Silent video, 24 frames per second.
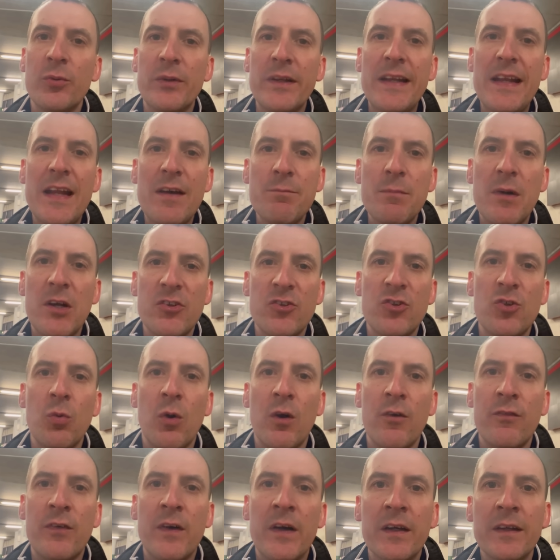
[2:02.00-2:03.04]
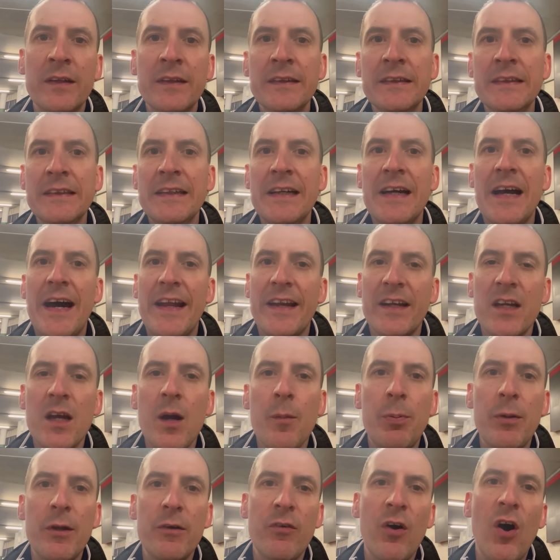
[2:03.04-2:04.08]
didn't have much to offer. Had a
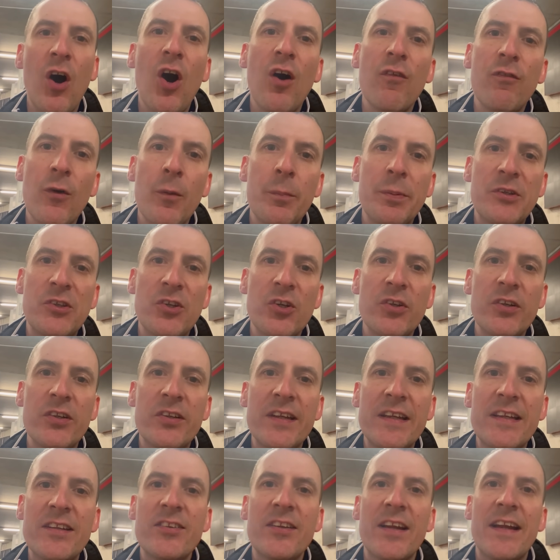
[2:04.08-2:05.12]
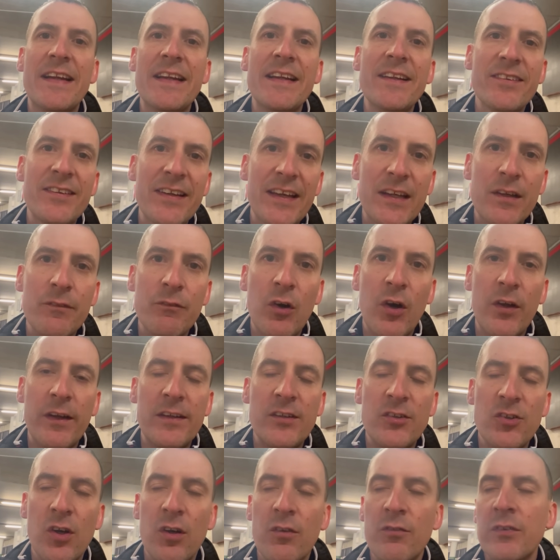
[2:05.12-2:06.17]
couple of half opportunities they didn't take
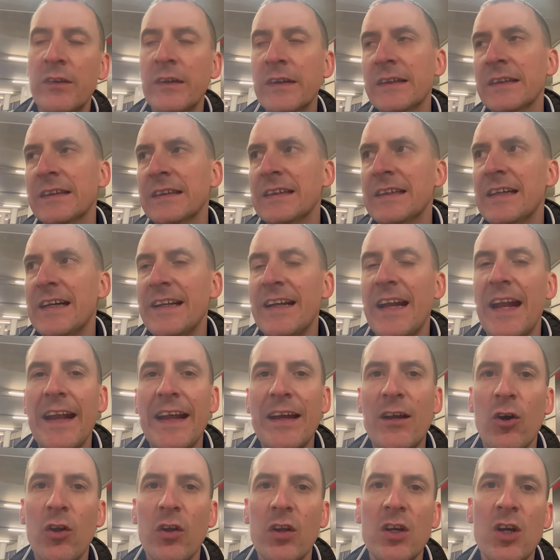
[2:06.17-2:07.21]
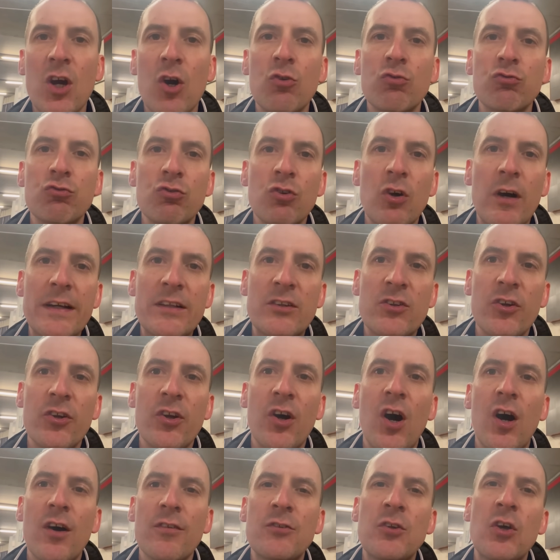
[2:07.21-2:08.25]
advantage of. And then they got the goal right on
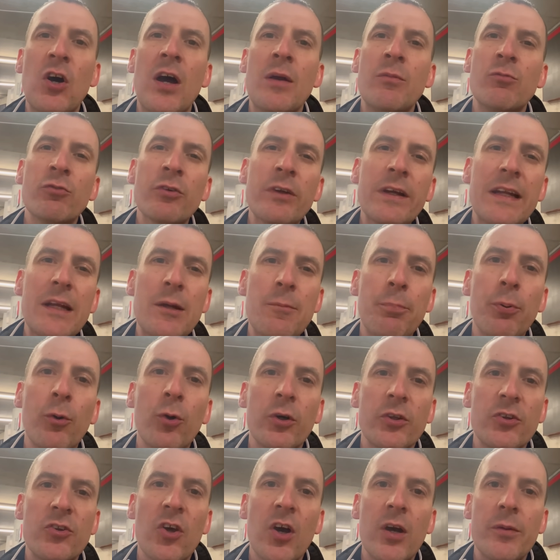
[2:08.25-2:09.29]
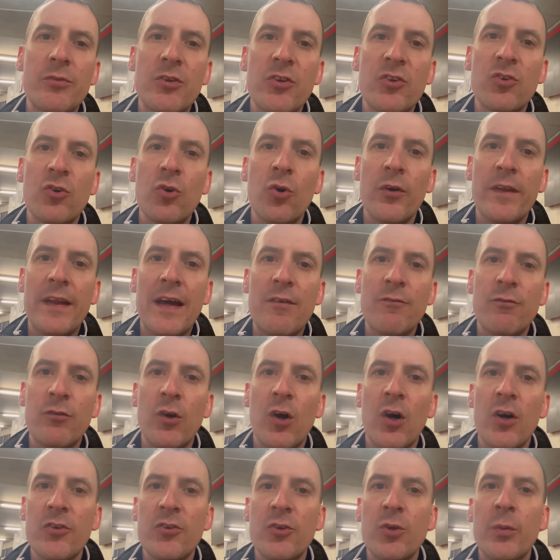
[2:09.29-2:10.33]
half-time. Really important time to score that for
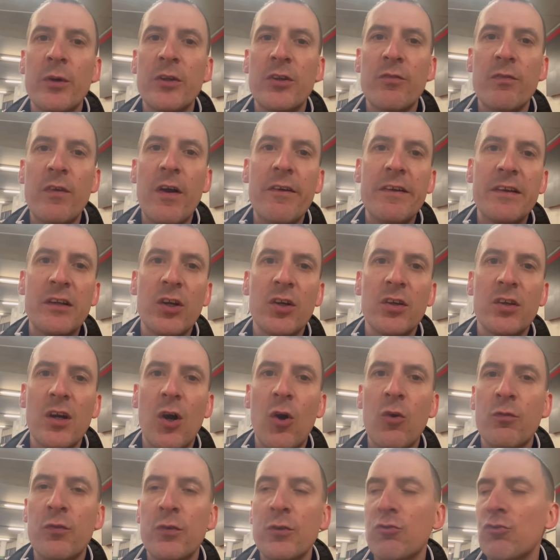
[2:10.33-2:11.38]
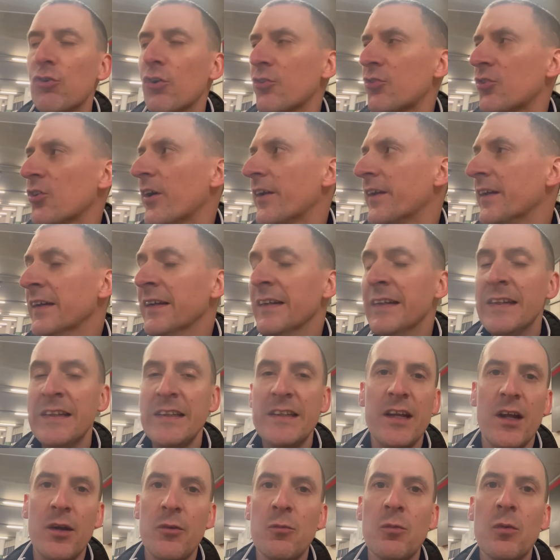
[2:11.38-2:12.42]
Arsenal. It was a very good goal from Trossard.
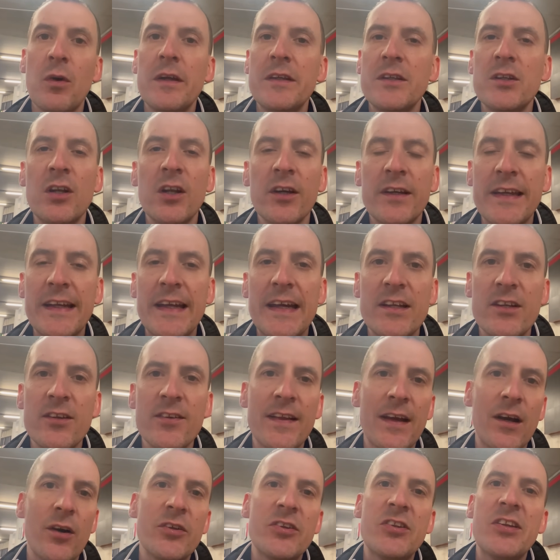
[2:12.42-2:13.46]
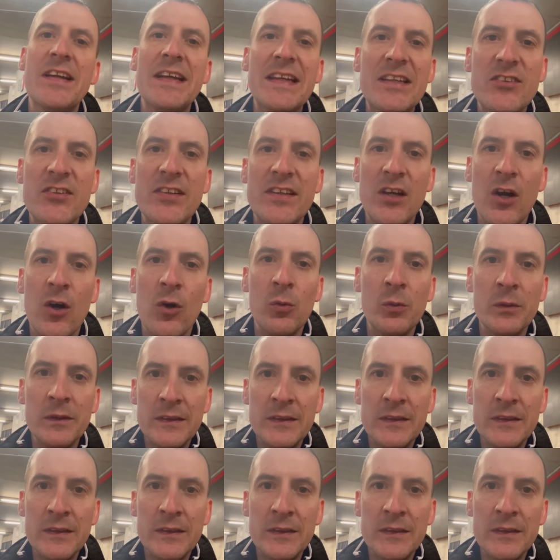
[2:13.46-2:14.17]
You know, you look at it and you think it was an easy goal.